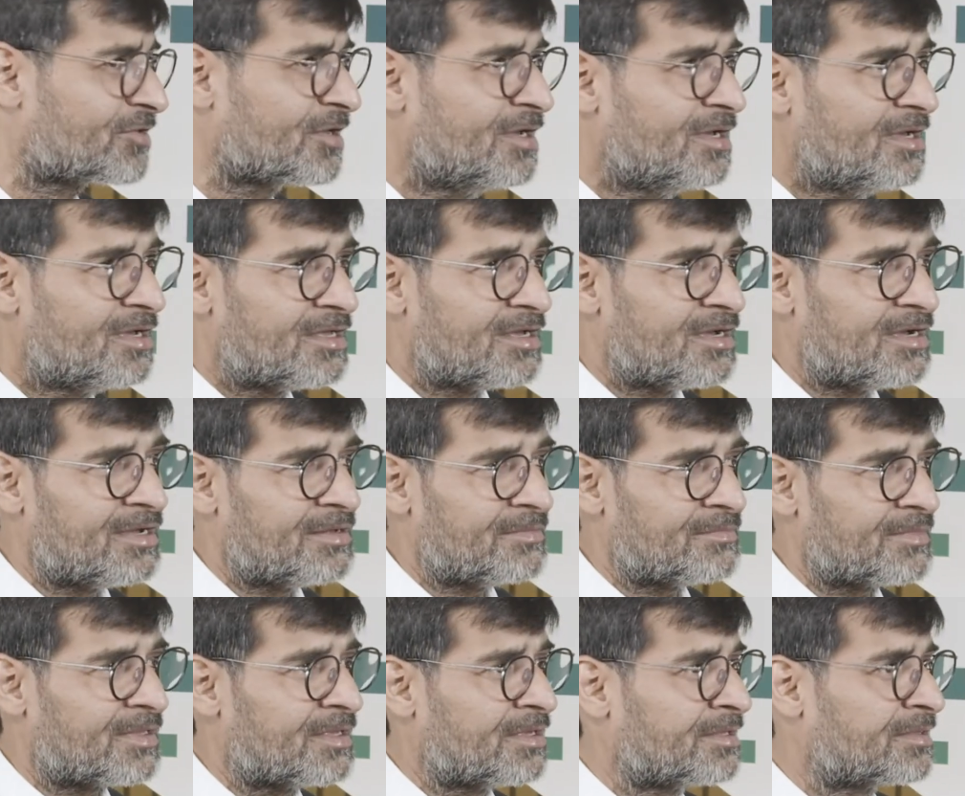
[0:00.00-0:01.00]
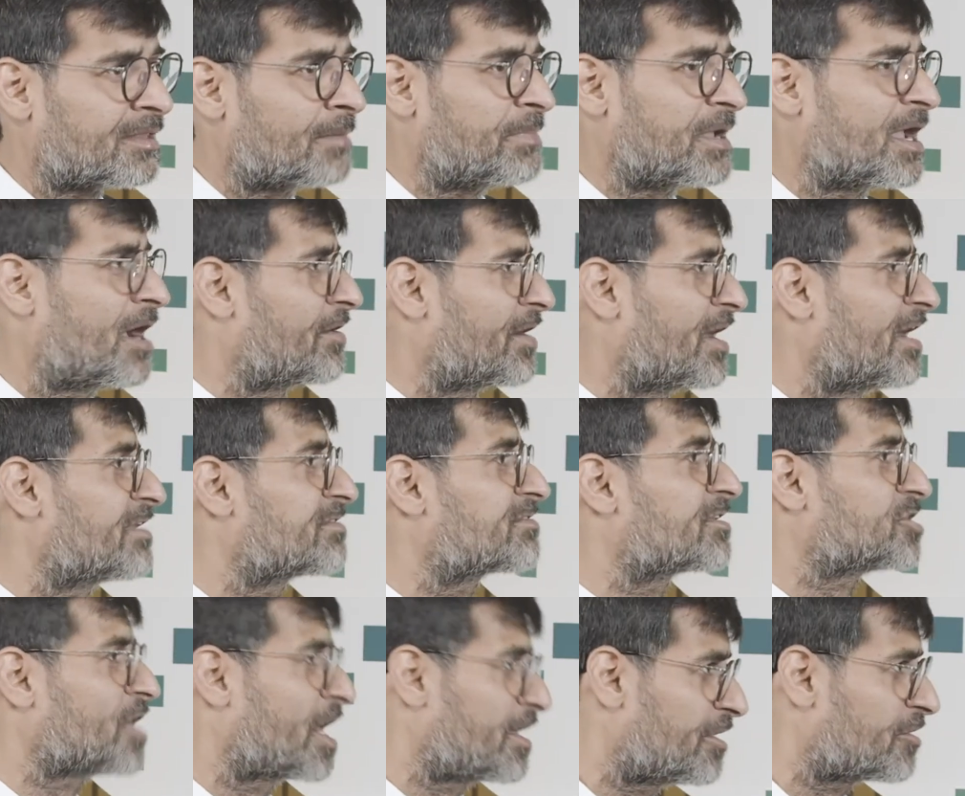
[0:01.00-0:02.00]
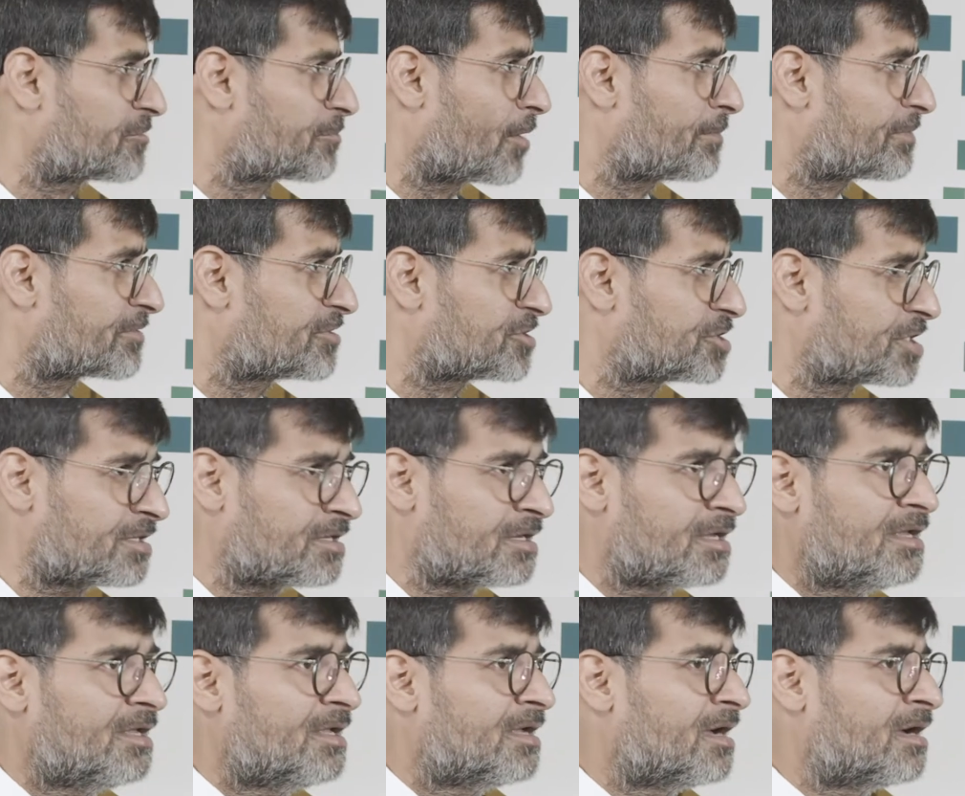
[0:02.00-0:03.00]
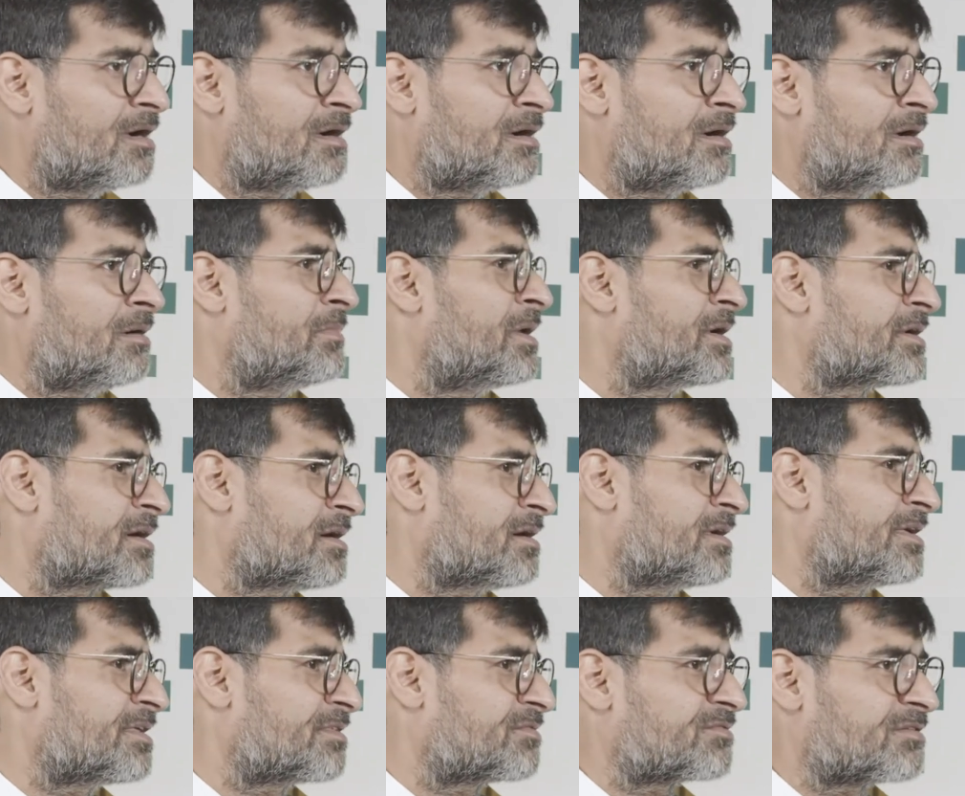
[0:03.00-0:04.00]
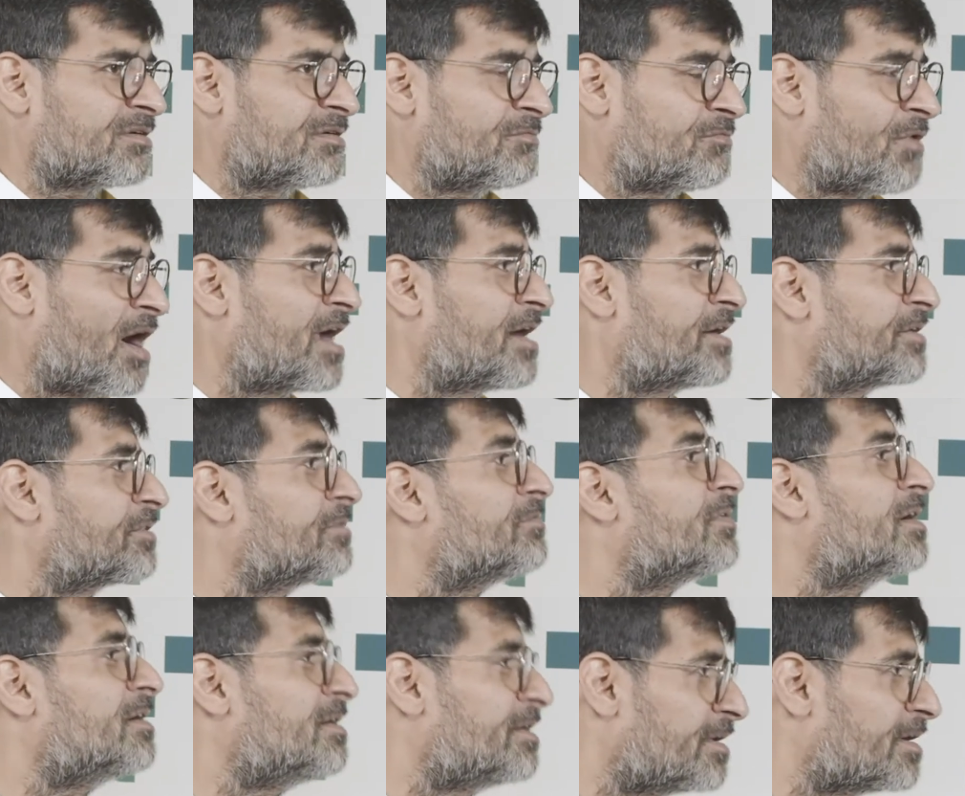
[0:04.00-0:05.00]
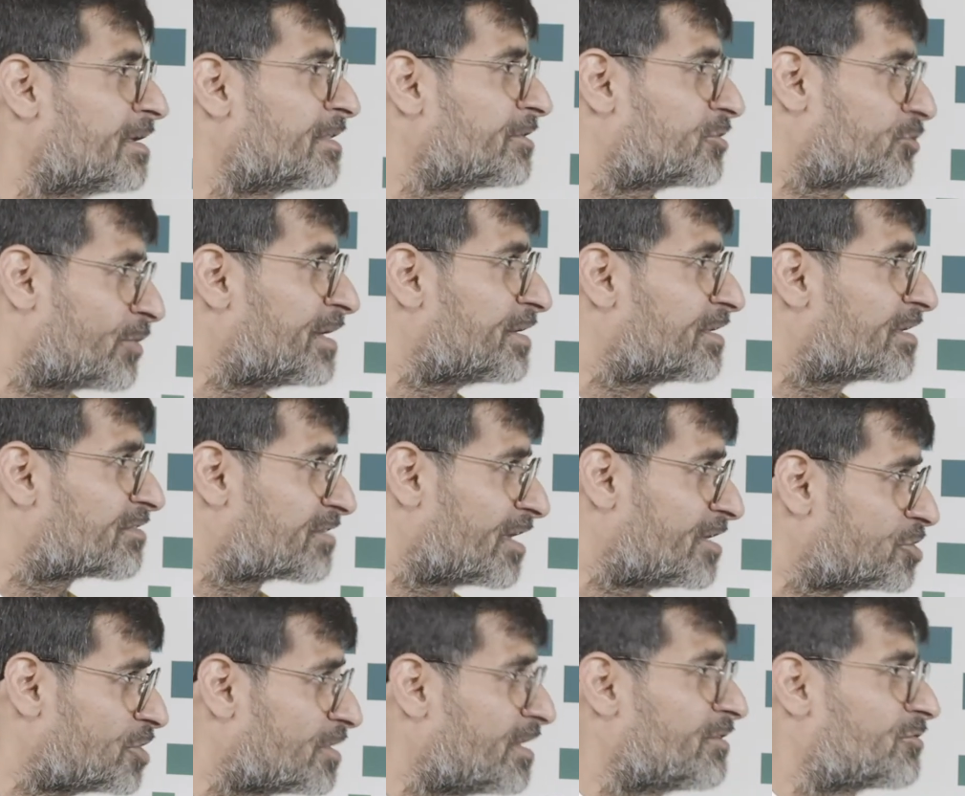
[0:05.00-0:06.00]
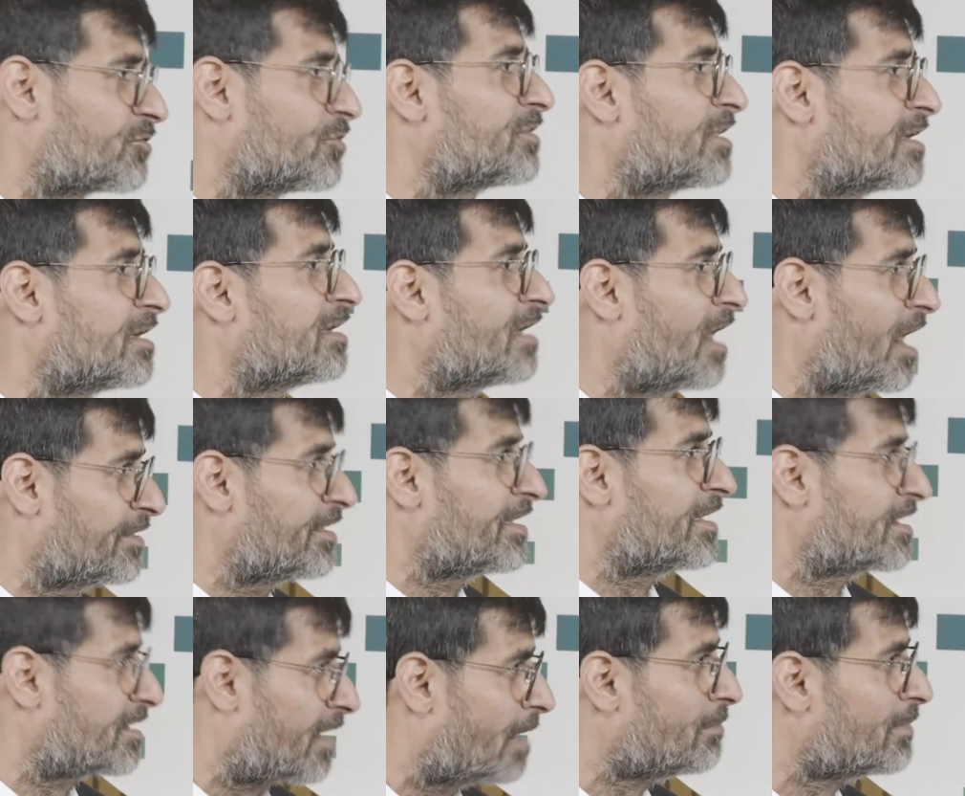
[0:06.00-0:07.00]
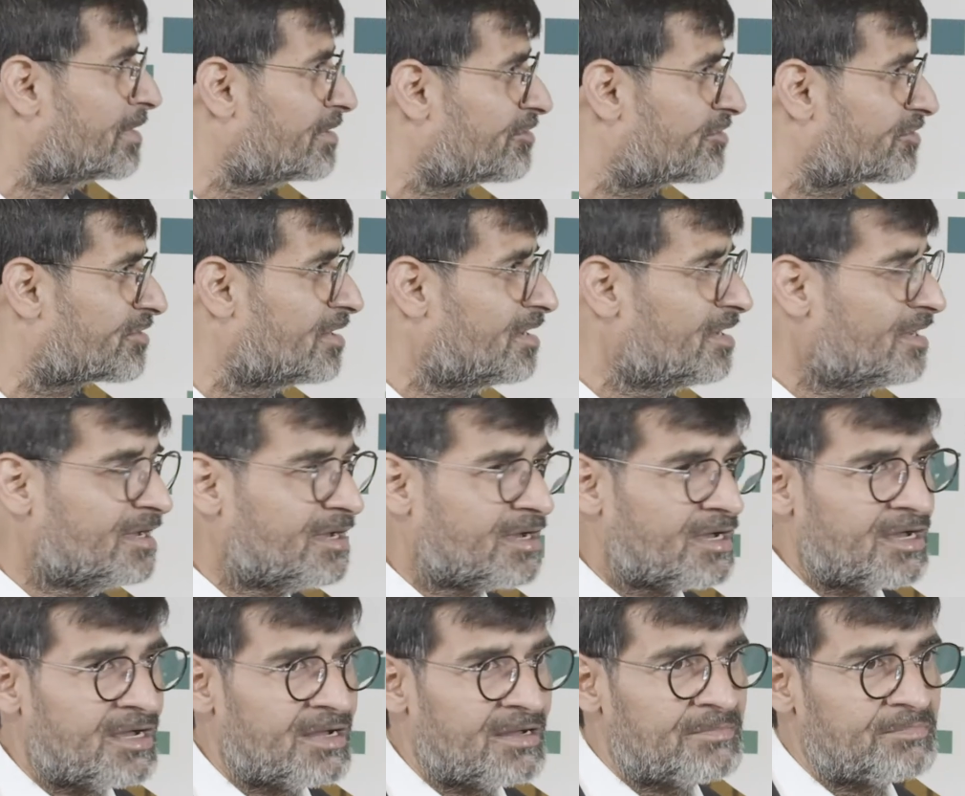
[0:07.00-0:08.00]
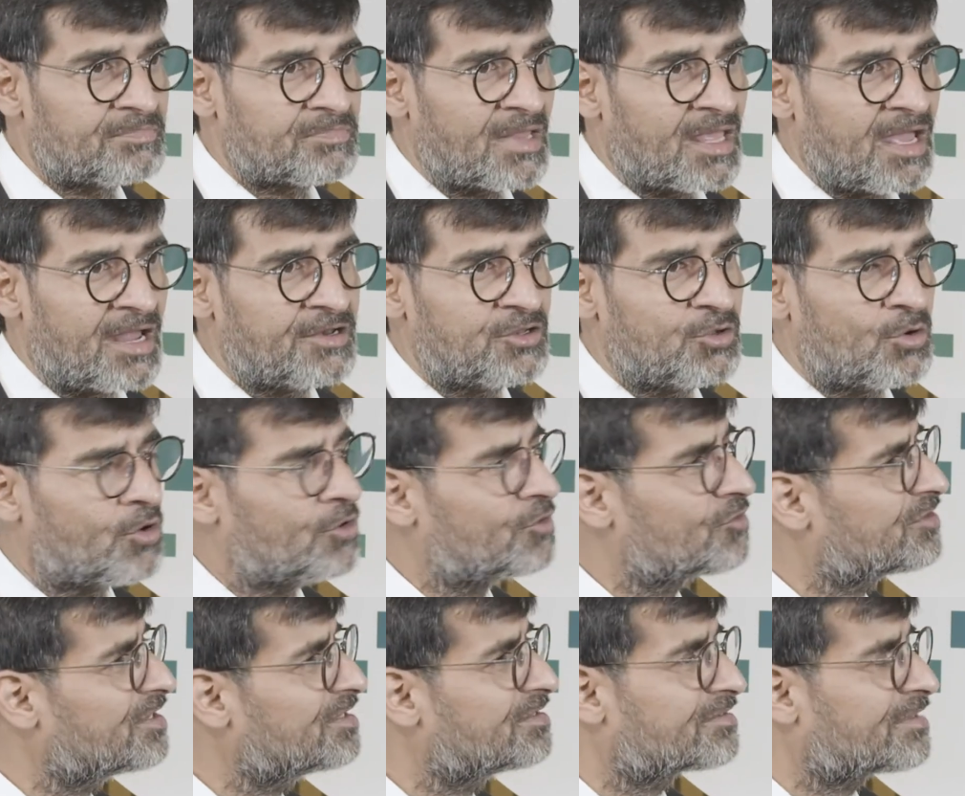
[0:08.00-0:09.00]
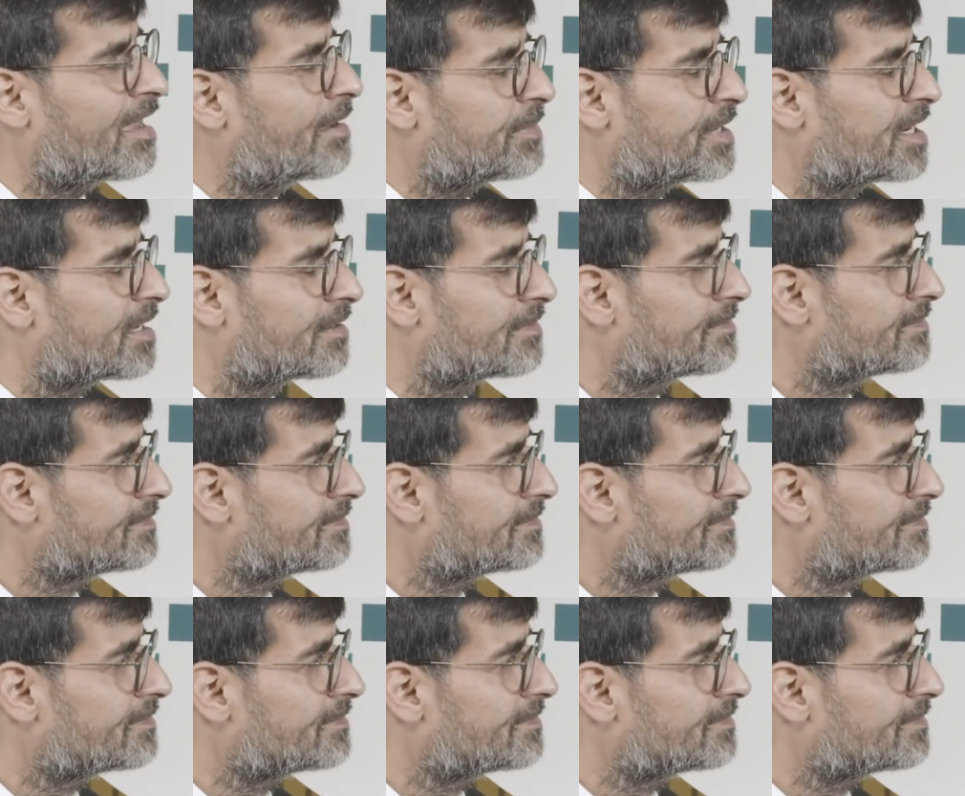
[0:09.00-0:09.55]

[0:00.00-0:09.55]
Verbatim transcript: Mm -hmm. um, uh, the BRI is the Chinese proposition. Uh, America has uh, wired the world in the 20th century, so they are the incumbents. Mm-hmm. Um, and you're going to see this happening.